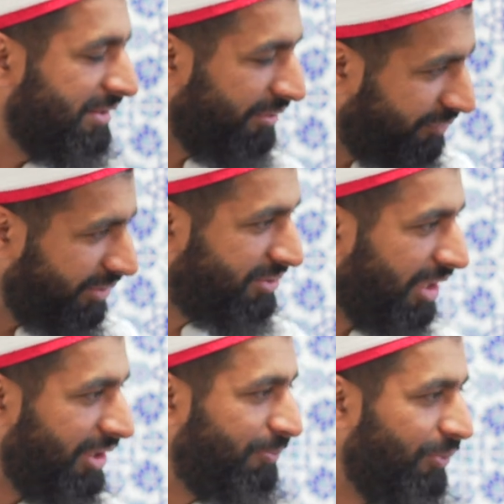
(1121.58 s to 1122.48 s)
ta vi
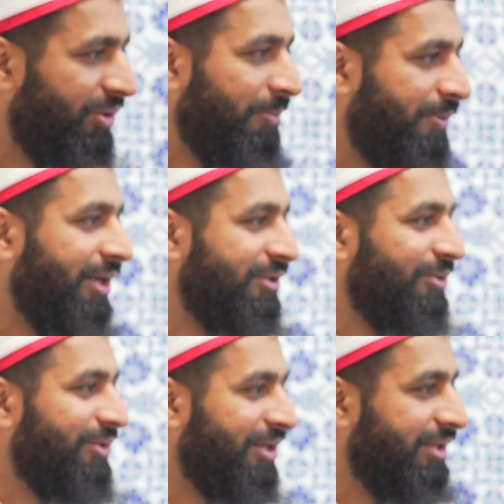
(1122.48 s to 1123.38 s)
chali pon la prai de
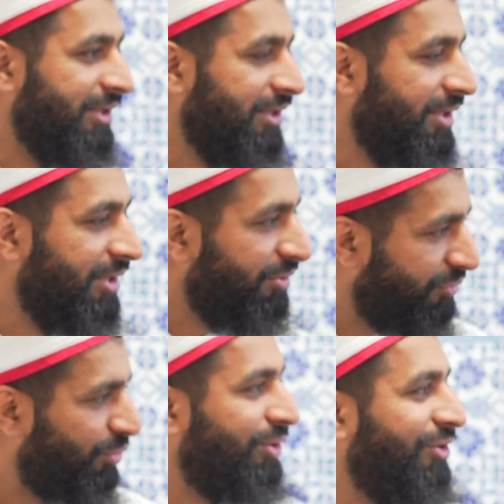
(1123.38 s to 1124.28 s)
unaki,
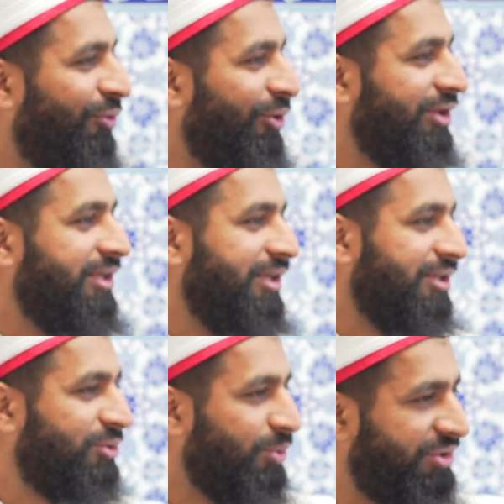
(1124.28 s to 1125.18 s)
2040
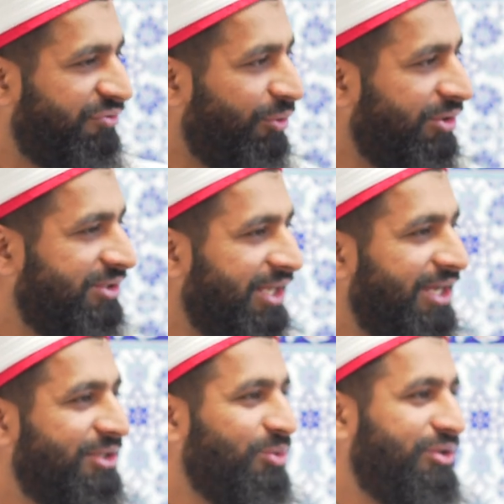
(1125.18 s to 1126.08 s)
here, 2040
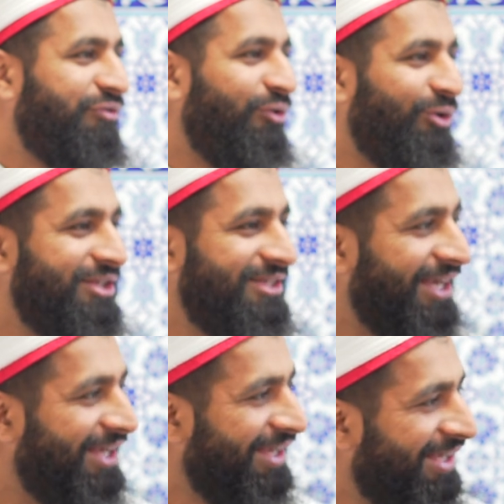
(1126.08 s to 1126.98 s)
there, 2040
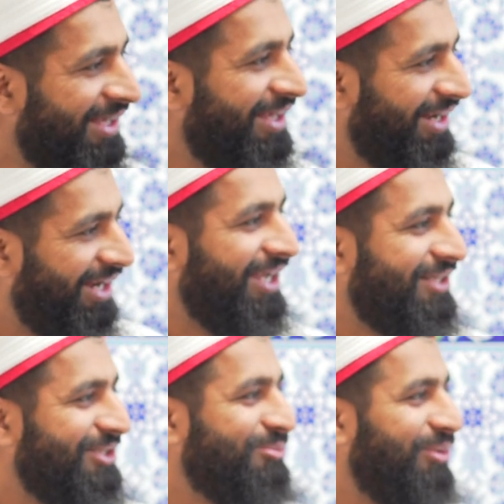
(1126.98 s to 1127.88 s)
there.
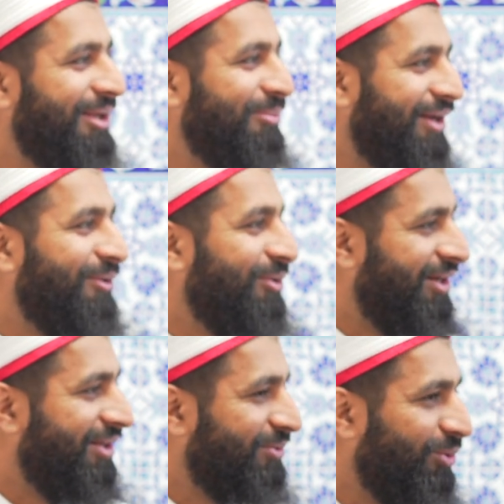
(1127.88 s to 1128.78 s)
Like this, bale bale
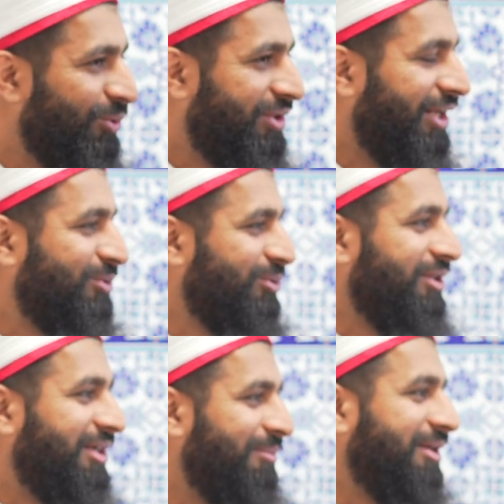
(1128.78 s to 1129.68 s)
unara do trai
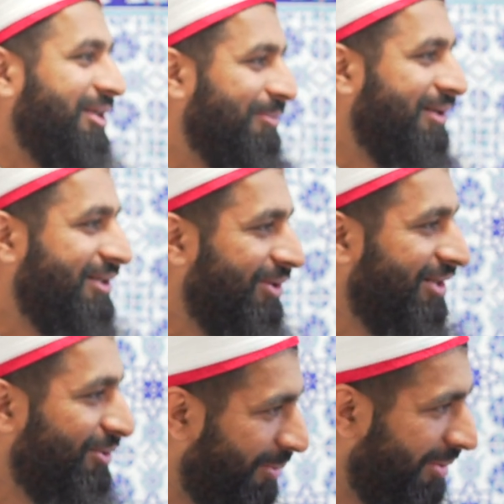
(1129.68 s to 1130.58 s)
sujari committee banni,
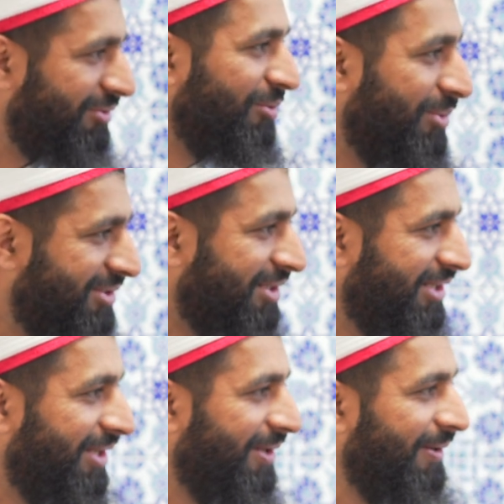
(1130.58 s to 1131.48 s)
unani committee ban
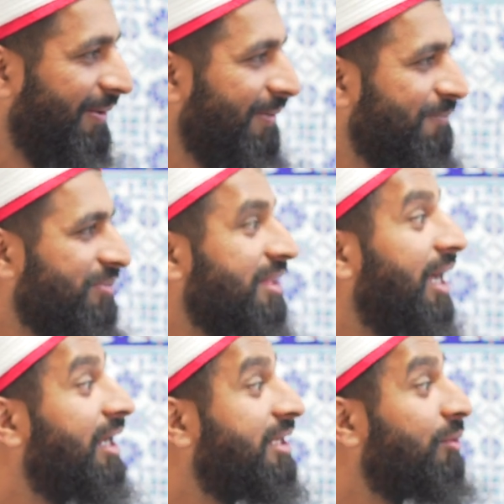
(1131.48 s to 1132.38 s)
jandi hai.
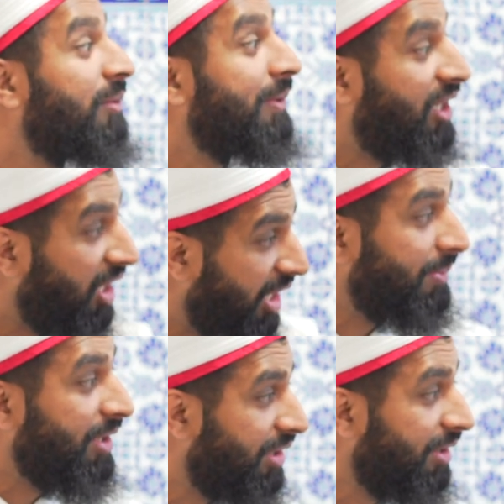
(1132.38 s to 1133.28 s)
Now they will be
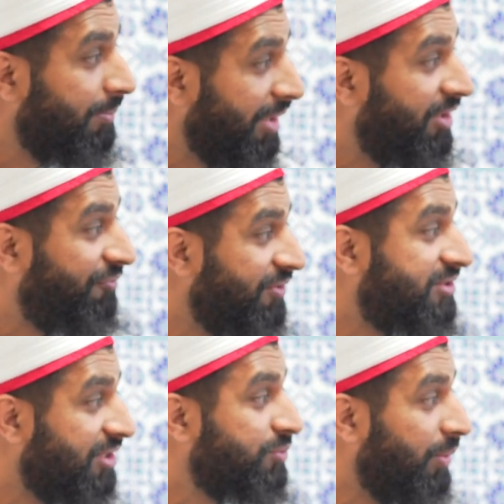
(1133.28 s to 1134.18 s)
claiming
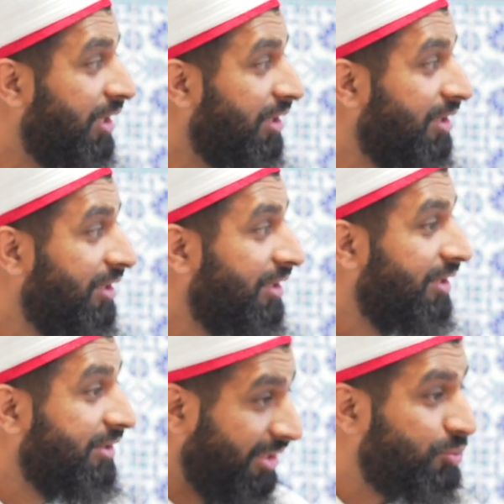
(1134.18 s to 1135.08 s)
benefits as well.
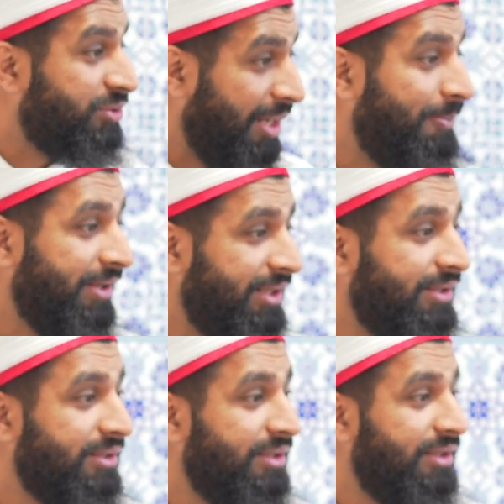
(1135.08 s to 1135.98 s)
That's what's happening.